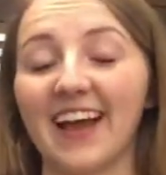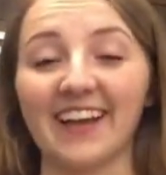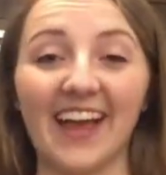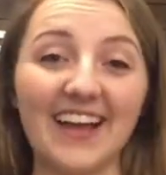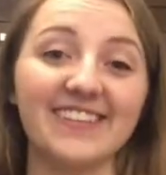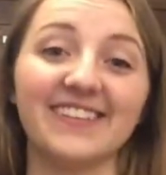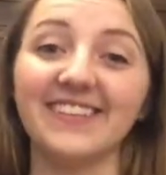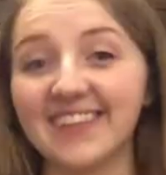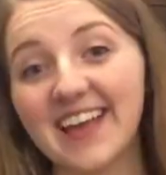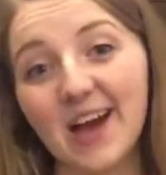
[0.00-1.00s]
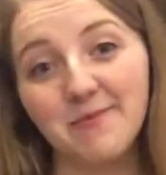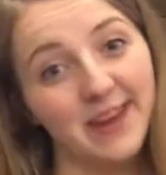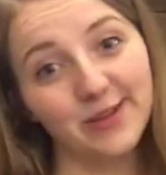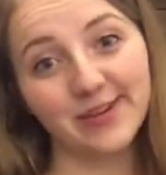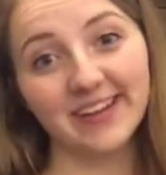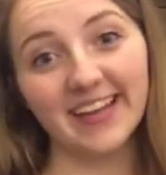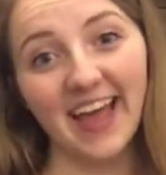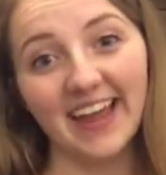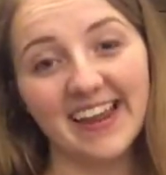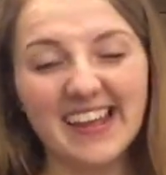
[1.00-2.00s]
Okay, so see how many you can
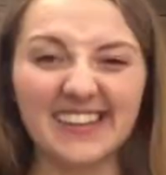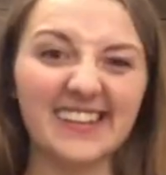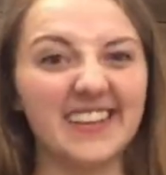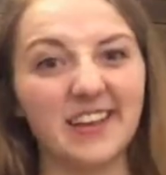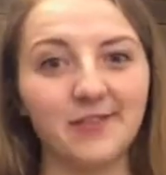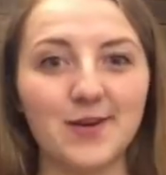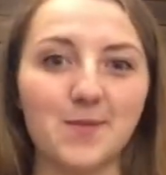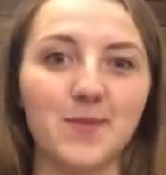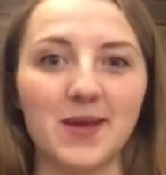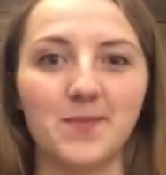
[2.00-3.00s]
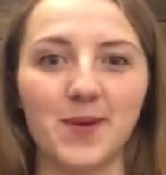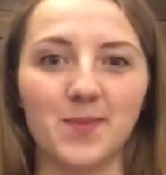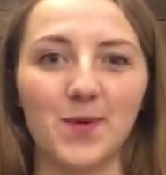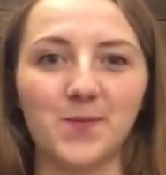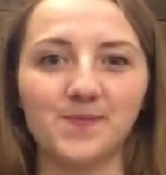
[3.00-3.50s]
get, see if you can beat people.